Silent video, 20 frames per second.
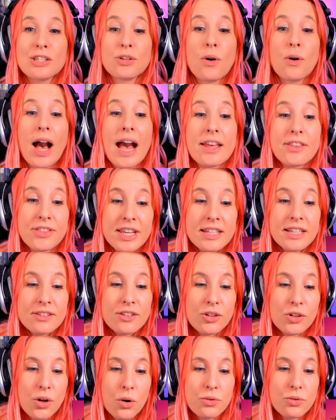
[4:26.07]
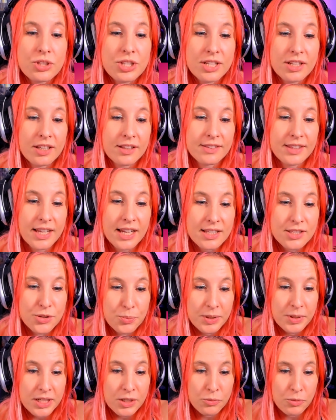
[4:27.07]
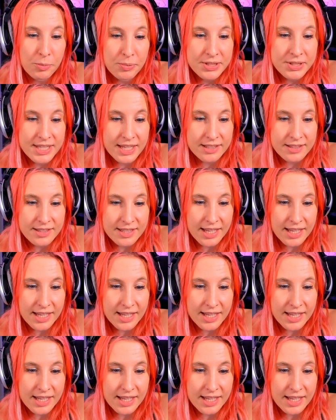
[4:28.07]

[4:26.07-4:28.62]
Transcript: So I think the coach in the dance really represents